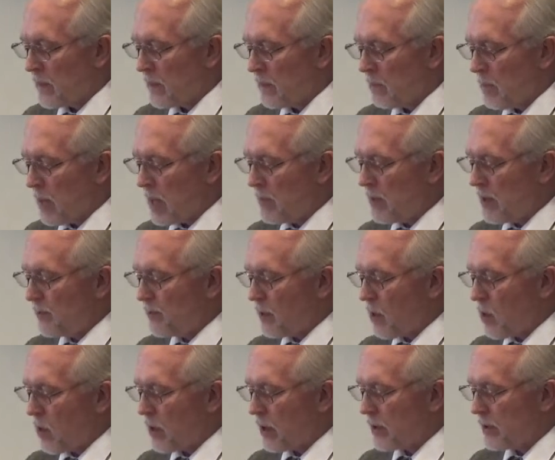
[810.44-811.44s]
Maybe
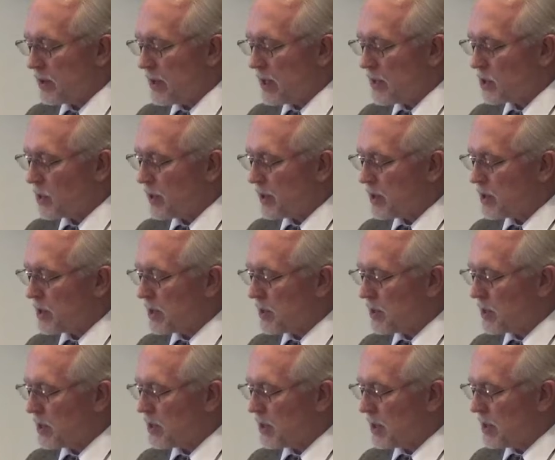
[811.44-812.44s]
for these
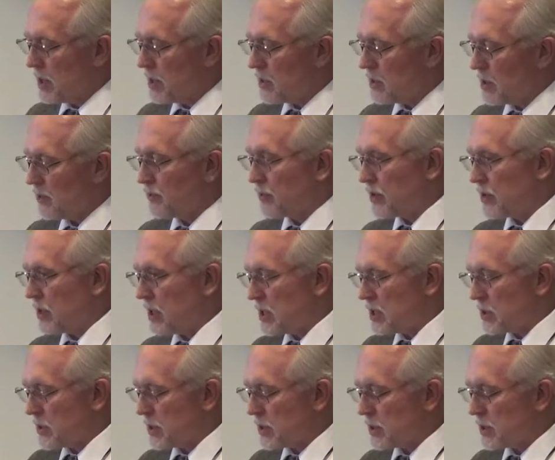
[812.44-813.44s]
Christians it's easier, for these
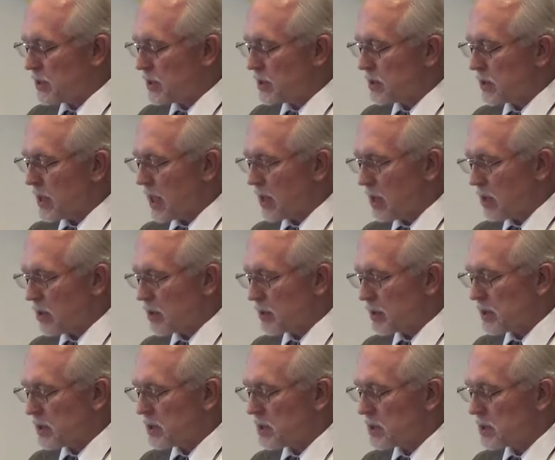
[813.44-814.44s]
Christians, not all
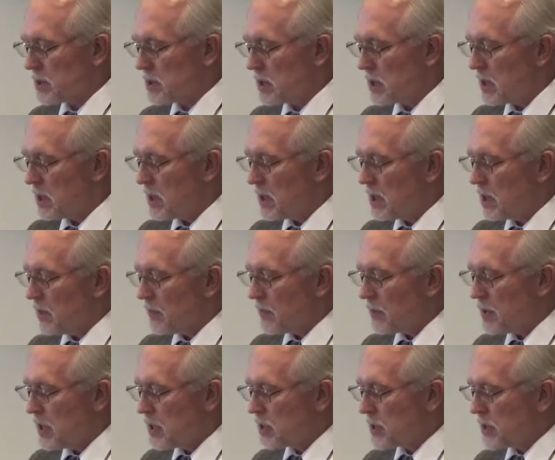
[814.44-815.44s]
Christians, for
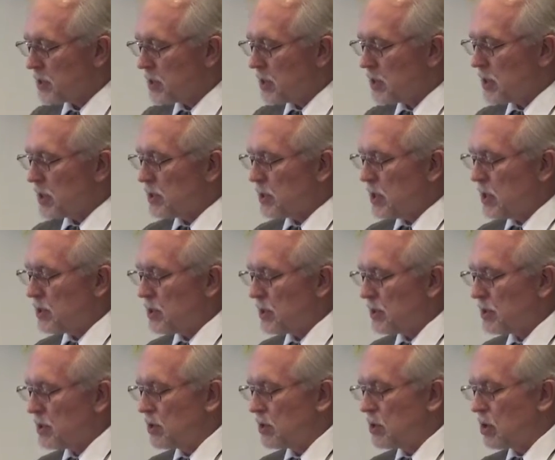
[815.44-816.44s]
these Christians it's easier
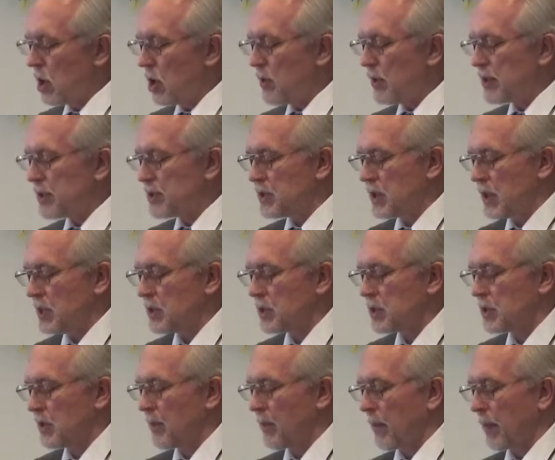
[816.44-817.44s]
to
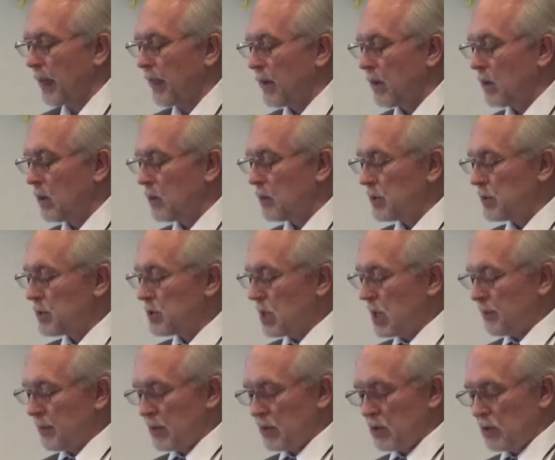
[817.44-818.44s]
coexist with
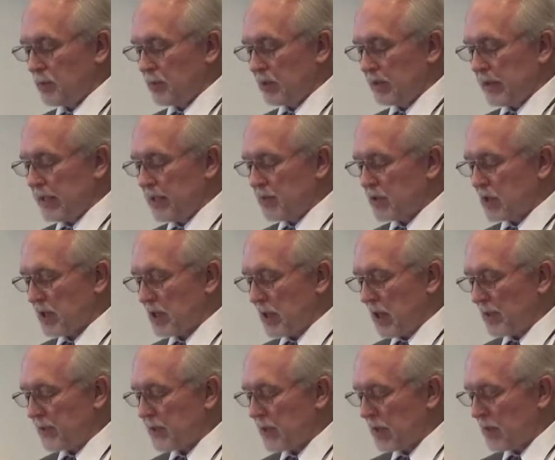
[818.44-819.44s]
someone who believes in
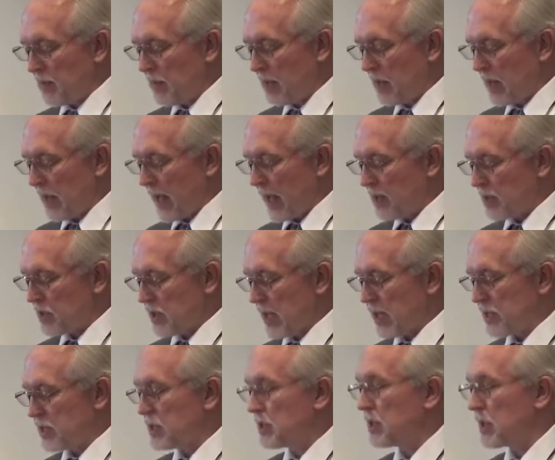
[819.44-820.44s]
nothing as they
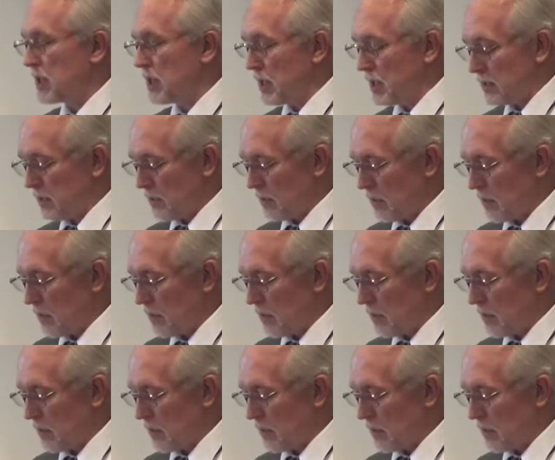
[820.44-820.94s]
see it